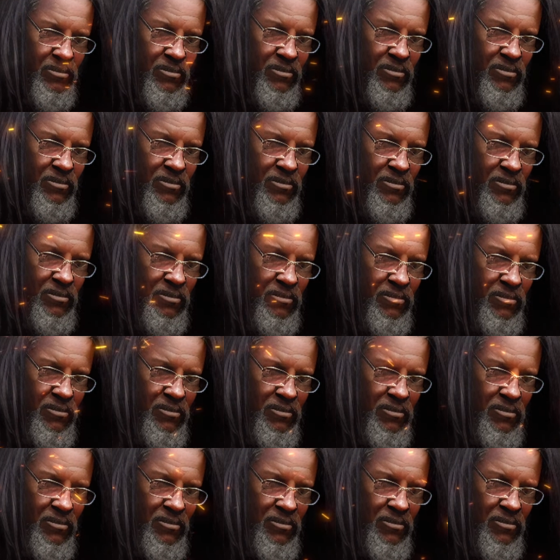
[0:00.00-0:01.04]
Well, I'm doing
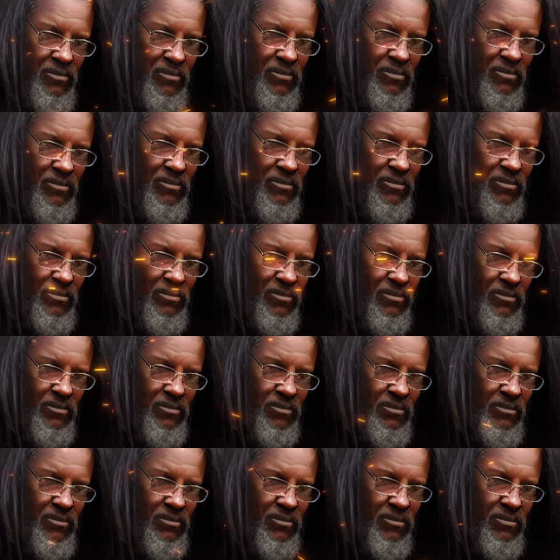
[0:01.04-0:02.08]
fine. I was just
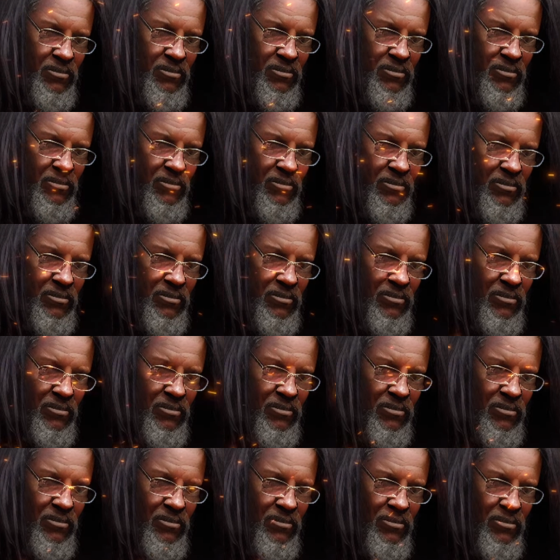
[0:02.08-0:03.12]
talking to your
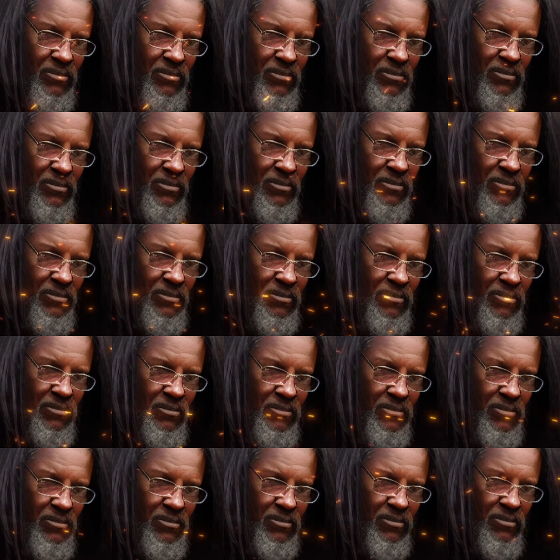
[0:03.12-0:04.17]
your
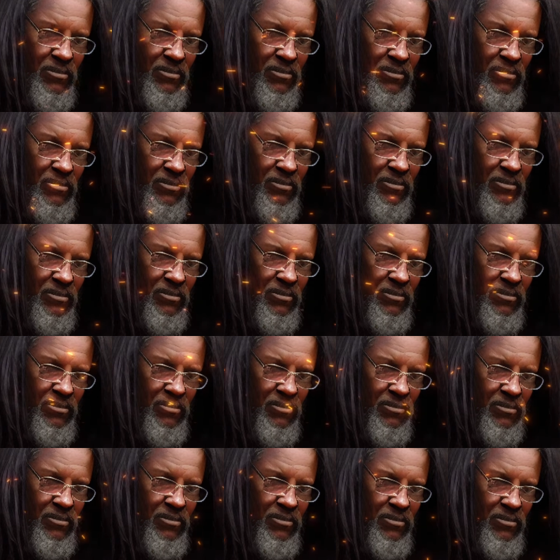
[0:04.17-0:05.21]
coworker or your
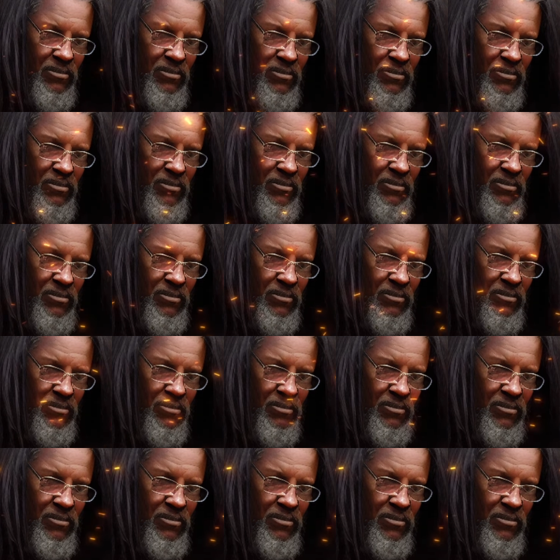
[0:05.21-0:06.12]
boss or whatever.